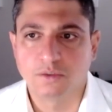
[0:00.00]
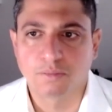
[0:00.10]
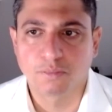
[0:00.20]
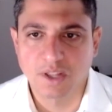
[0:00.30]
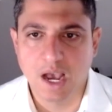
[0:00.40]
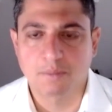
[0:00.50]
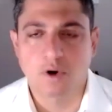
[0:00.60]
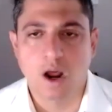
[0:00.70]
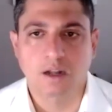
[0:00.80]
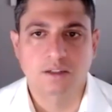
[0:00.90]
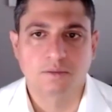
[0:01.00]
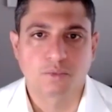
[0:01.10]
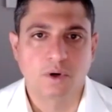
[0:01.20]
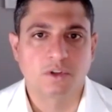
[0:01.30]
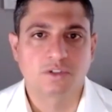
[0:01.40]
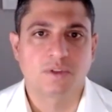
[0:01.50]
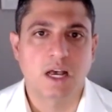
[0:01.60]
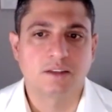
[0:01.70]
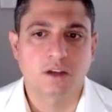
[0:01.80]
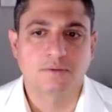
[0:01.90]
That product pretty much
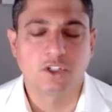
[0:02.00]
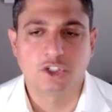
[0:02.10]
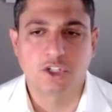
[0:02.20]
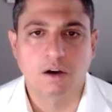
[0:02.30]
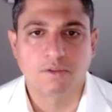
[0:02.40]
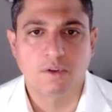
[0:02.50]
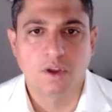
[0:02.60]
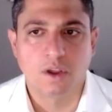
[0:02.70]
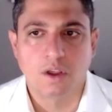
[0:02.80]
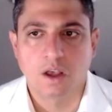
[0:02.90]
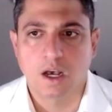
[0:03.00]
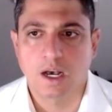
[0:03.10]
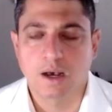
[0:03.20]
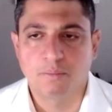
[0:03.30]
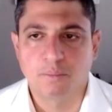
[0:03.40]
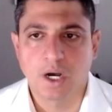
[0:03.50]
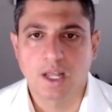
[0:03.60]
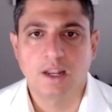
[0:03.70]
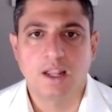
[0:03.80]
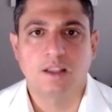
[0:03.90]
flies off the shelf,
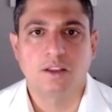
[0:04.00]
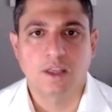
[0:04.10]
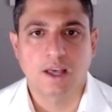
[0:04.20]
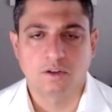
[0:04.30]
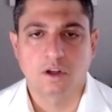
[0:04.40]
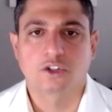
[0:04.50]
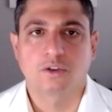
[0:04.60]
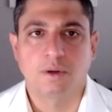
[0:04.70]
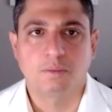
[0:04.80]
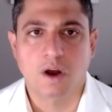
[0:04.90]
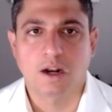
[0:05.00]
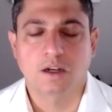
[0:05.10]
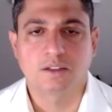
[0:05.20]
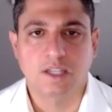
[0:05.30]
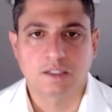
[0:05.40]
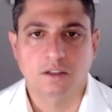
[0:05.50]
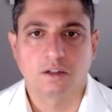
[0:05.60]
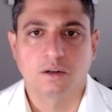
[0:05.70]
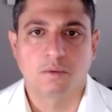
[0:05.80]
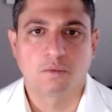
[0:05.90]
but that luxury product takes a
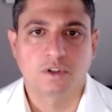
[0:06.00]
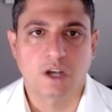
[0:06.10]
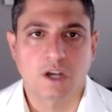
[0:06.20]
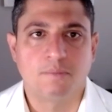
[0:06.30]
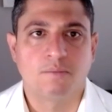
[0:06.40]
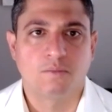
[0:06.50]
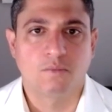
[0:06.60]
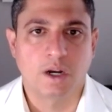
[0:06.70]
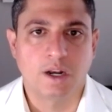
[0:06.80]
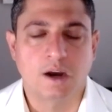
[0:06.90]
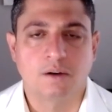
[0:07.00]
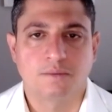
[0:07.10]
little bit more time right now.